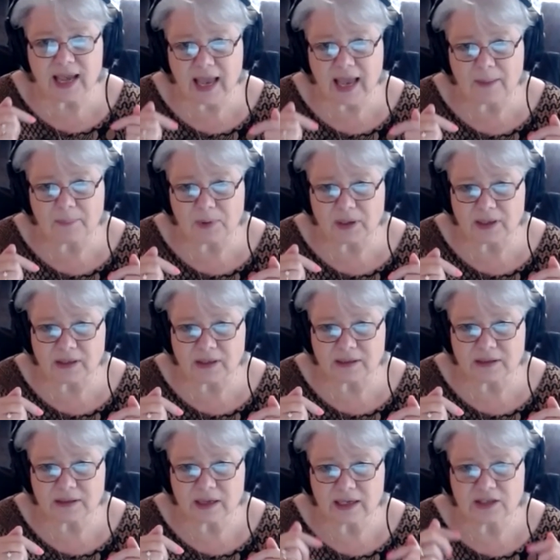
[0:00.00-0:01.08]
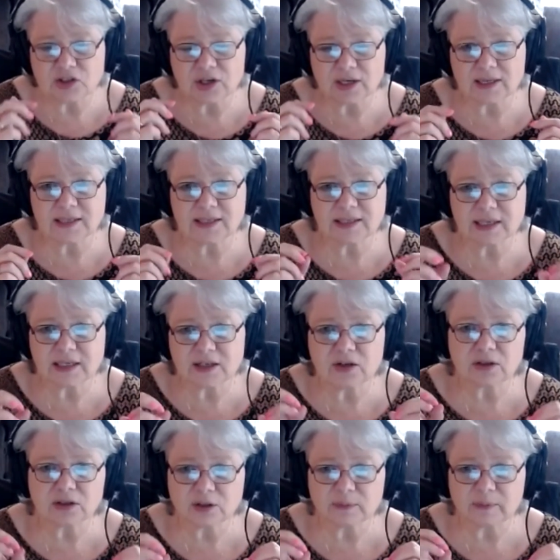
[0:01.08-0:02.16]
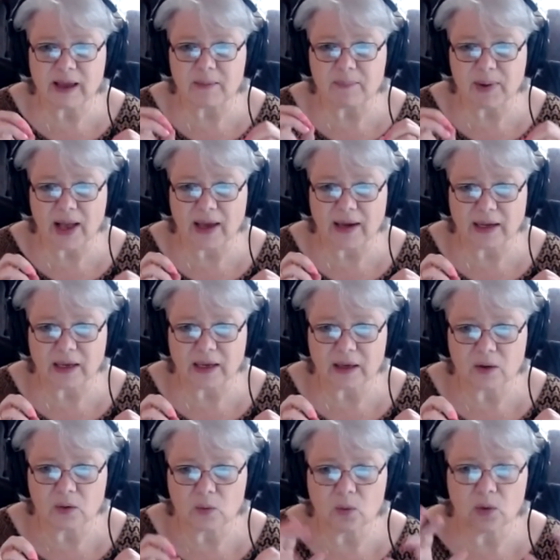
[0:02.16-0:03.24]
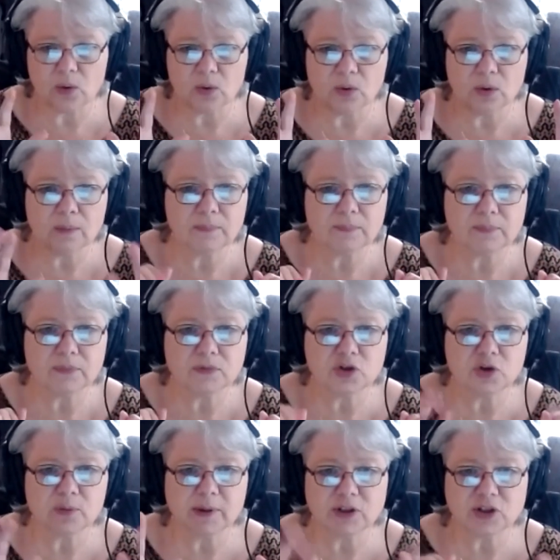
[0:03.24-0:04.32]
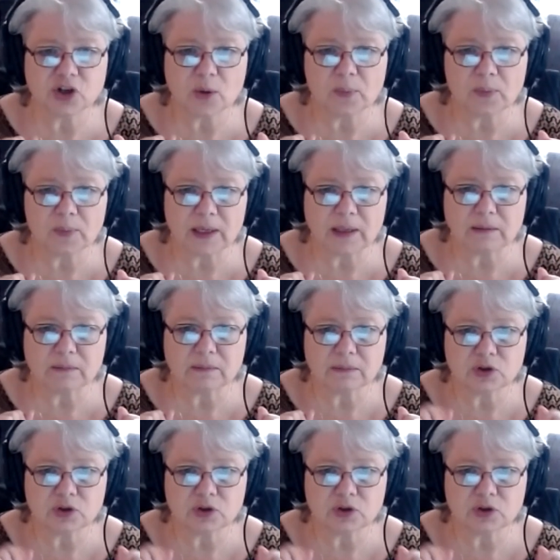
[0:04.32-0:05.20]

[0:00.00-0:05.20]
to happen is it's going to signal to my body, woohoo, too much dopamine,